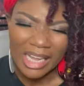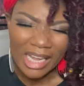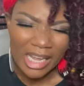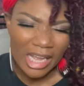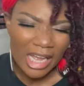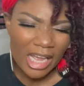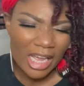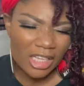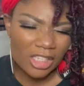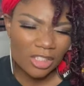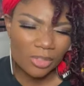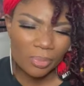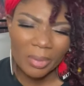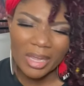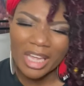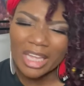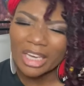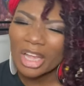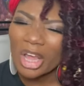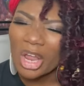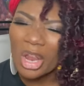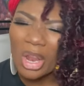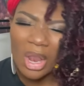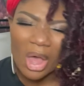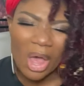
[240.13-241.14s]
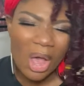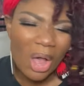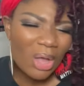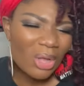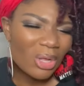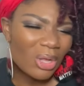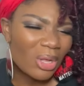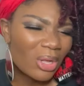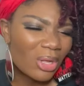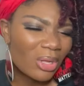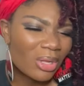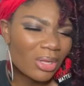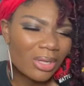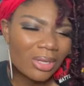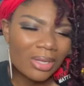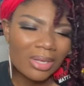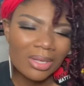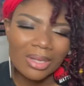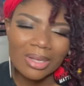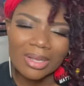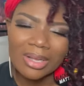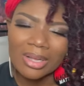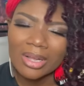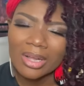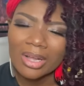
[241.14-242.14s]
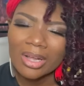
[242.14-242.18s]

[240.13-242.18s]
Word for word: It's been a long